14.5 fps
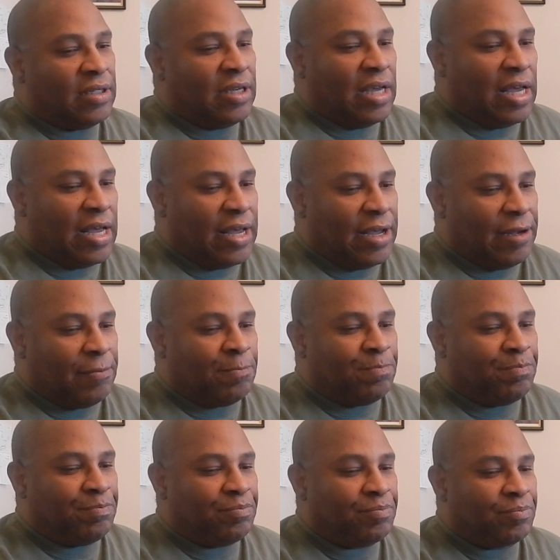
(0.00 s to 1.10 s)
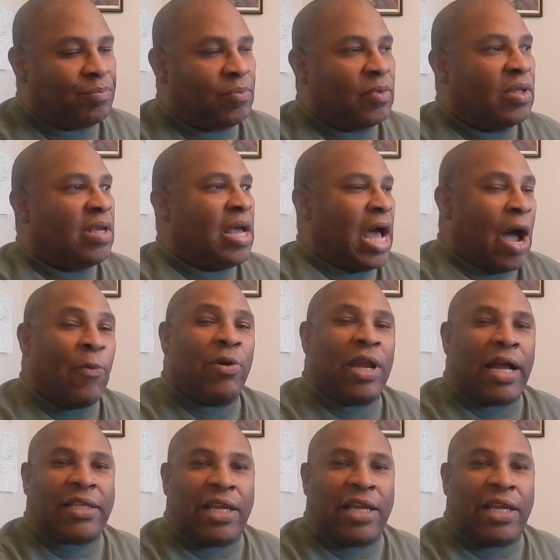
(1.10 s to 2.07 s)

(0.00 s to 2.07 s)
I would like